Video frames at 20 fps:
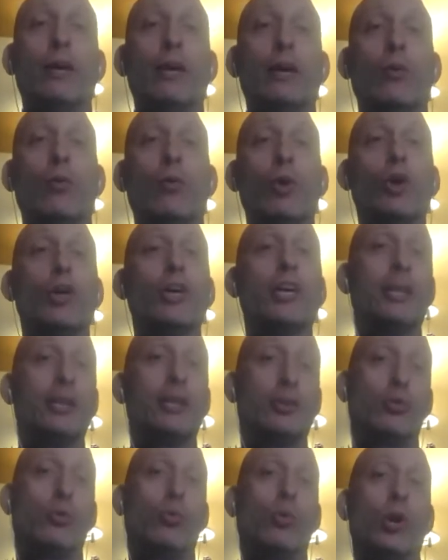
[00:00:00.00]
are working
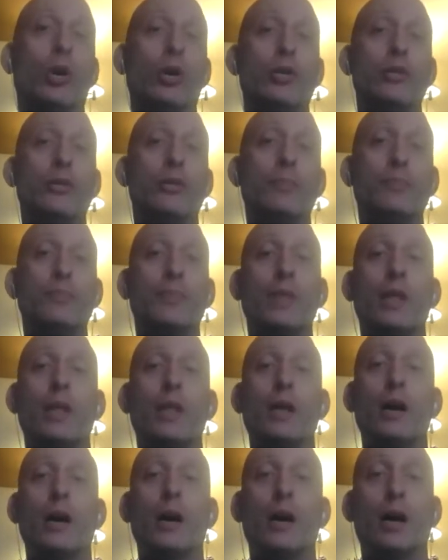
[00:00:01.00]
toward
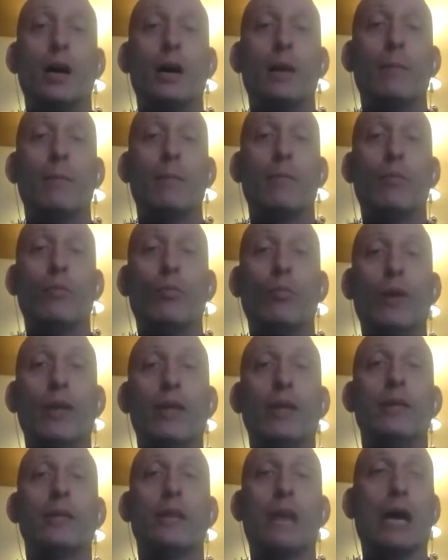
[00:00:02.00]

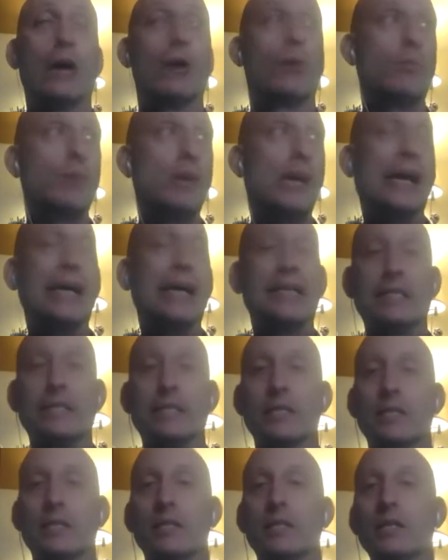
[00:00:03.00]
with our
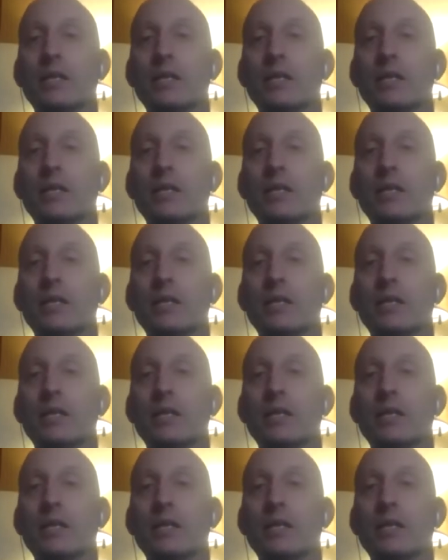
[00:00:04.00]
practice.